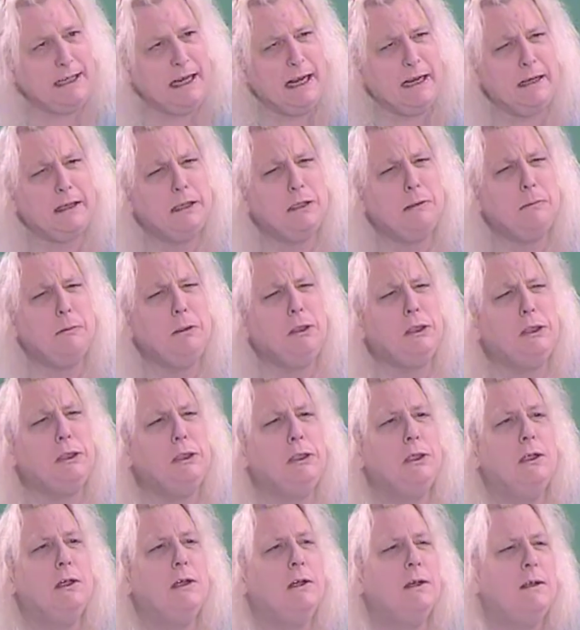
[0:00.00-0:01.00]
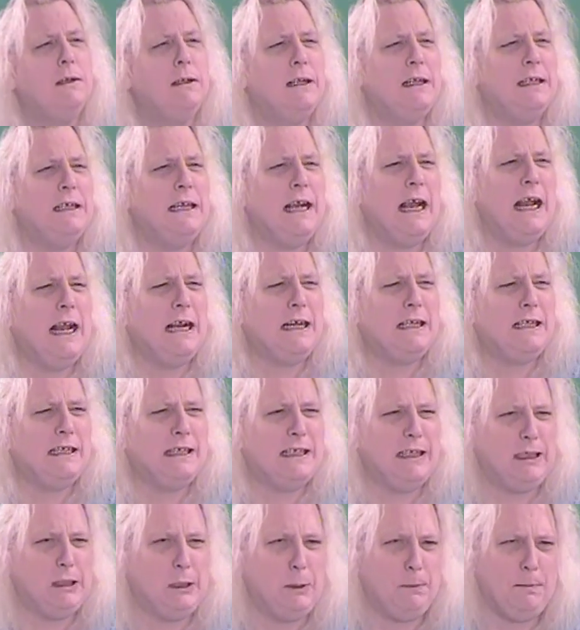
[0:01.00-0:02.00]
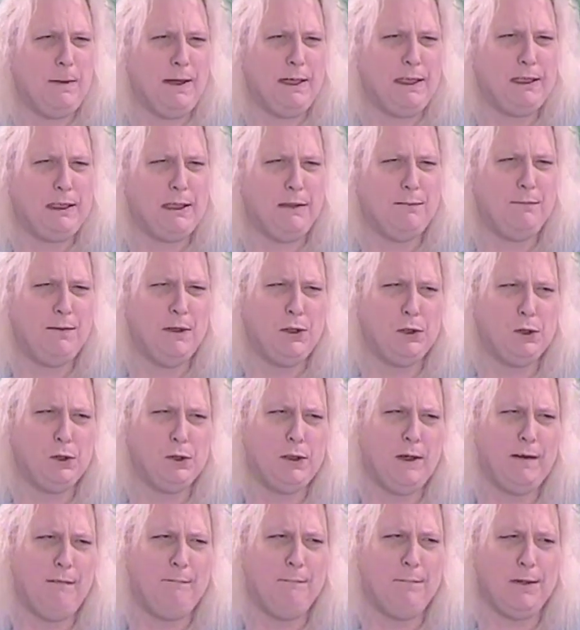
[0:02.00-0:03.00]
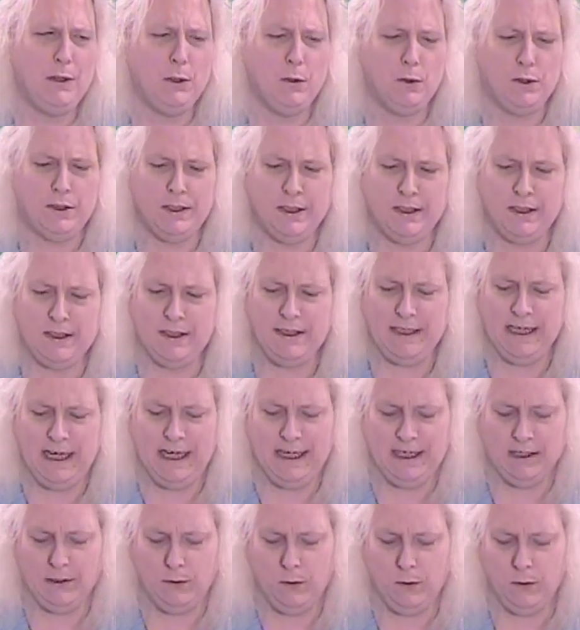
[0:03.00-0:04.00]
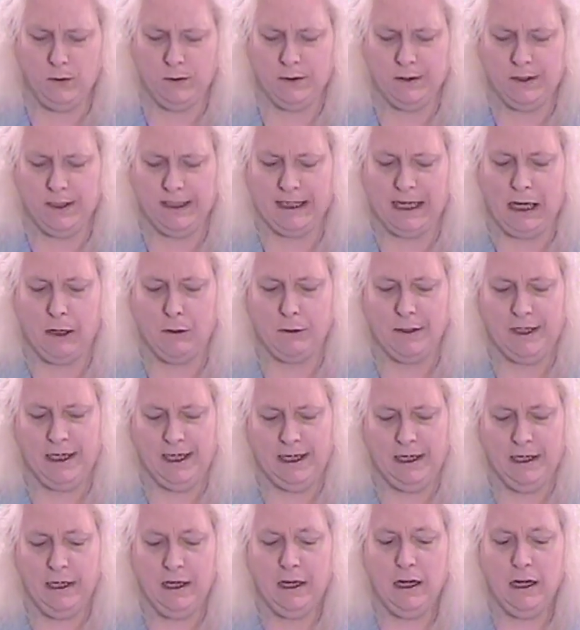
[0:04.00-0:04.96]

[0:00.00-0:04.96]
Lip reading: Not so much the taxes that you pay to the federal government or to the state or to the county.